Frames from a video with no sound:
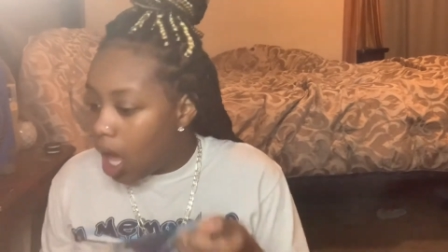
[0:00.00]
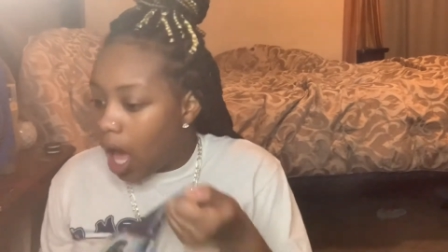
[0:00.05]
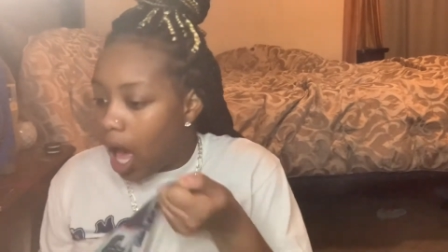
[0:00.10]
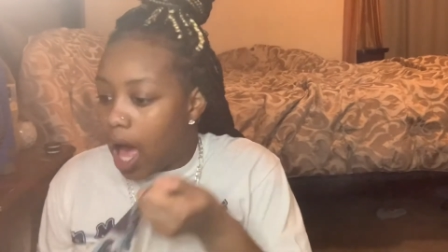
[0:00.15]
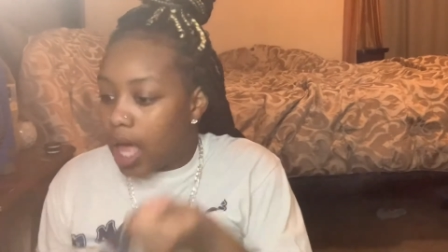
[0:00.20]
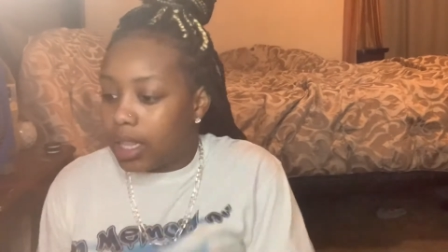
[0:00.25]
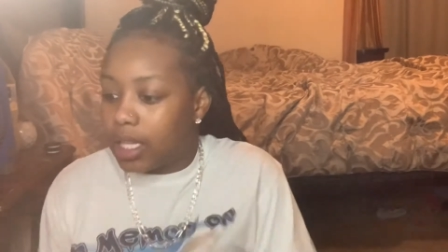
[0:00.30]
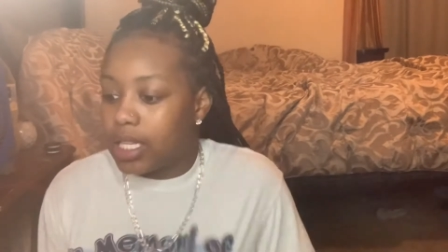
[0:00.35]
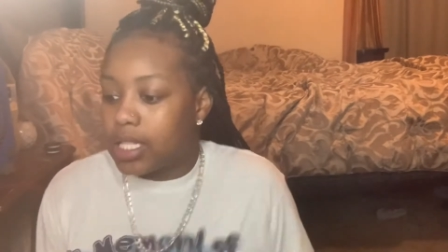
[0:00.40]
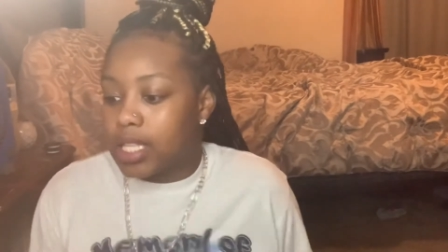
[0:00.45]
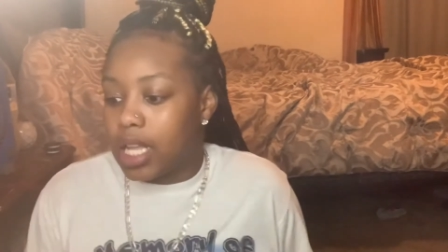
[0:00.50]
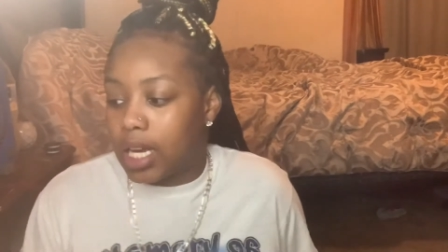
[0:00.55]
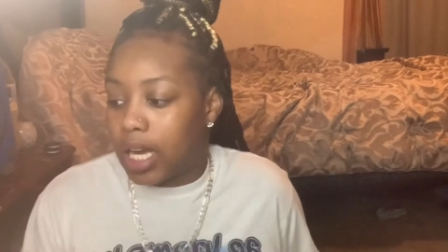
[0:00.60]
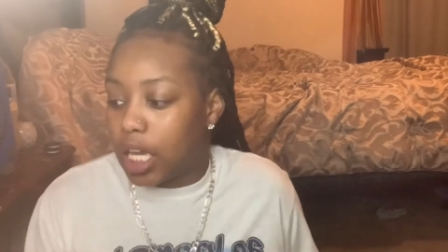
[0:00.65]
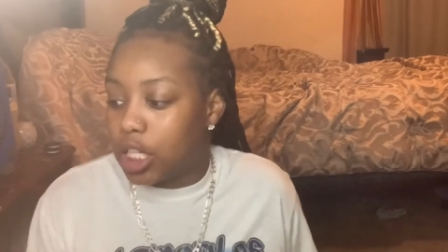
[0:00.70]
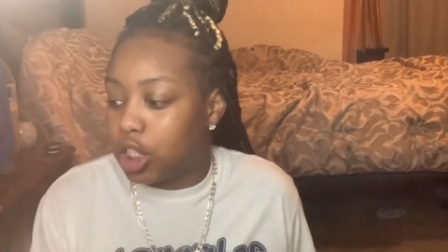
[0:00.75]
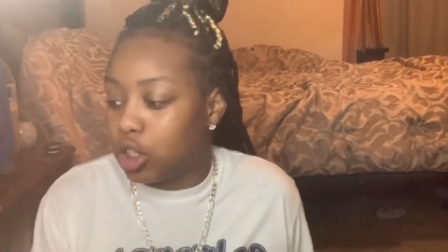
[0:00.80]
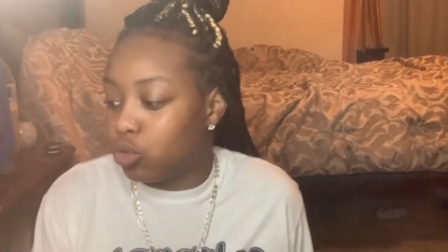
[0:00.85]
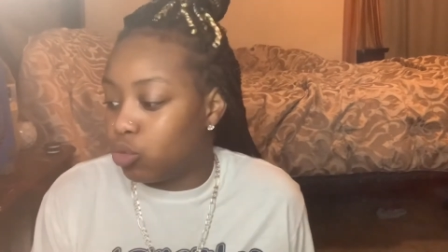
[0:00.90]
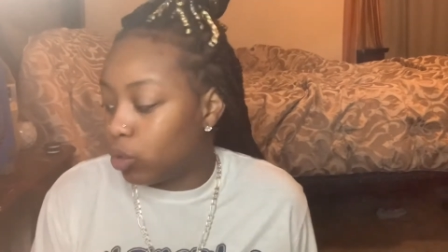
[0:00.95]
unless like I
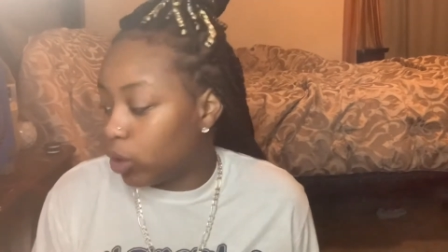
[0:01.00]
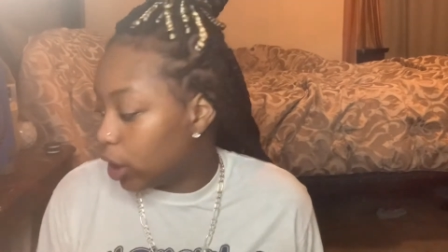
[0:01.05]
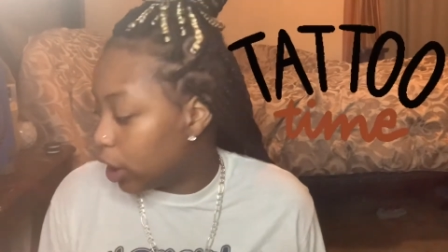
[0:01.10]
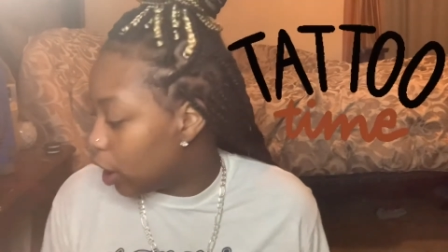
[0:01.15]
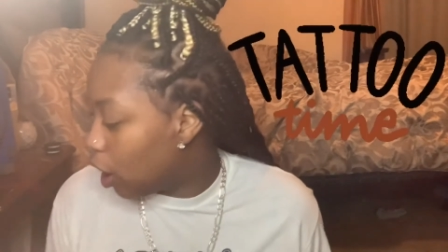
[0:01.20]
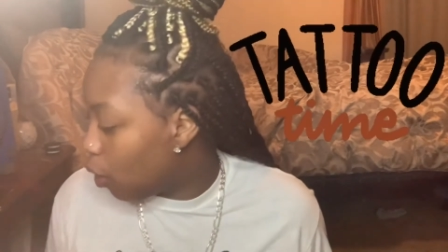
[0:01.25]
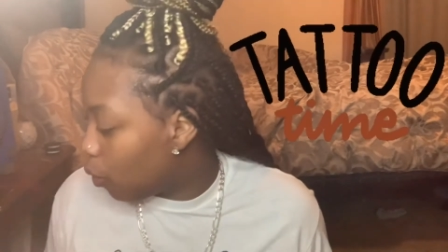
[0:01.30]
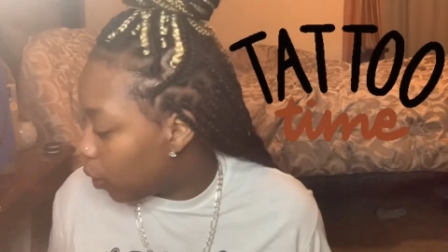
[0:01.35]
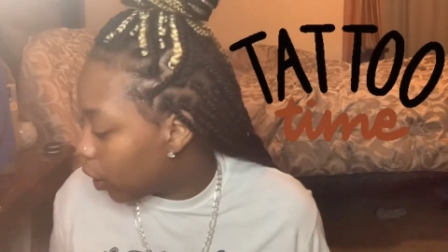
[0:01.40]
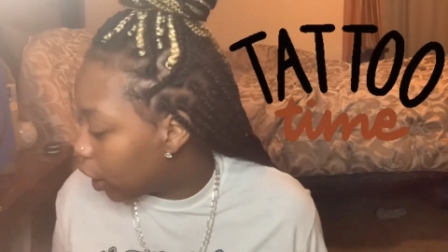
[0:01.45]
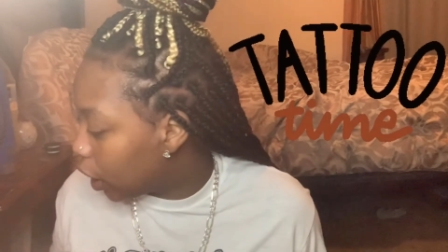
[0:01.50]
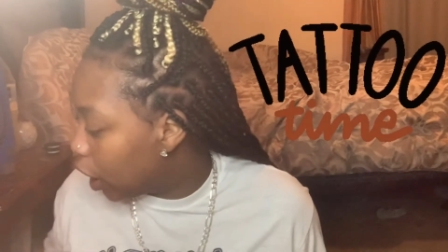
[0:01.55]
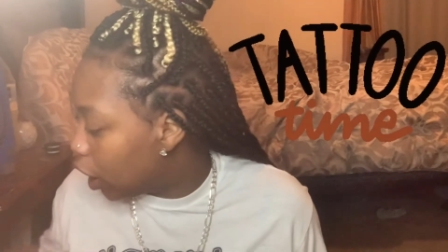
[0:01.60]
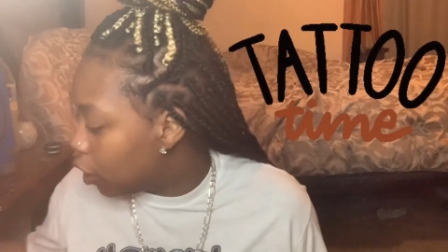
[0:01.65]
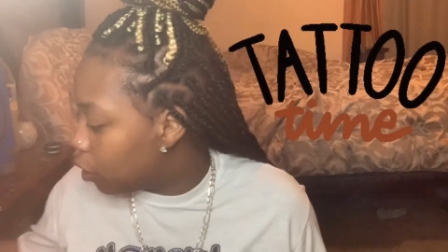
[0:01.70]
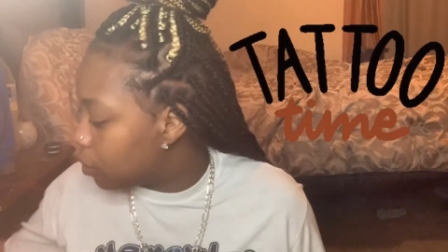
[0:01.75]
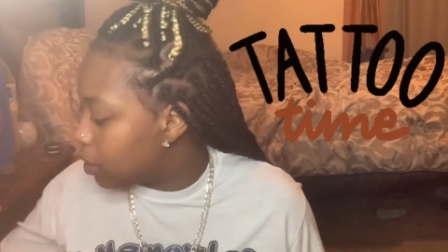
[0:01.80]
just really don't wear clothes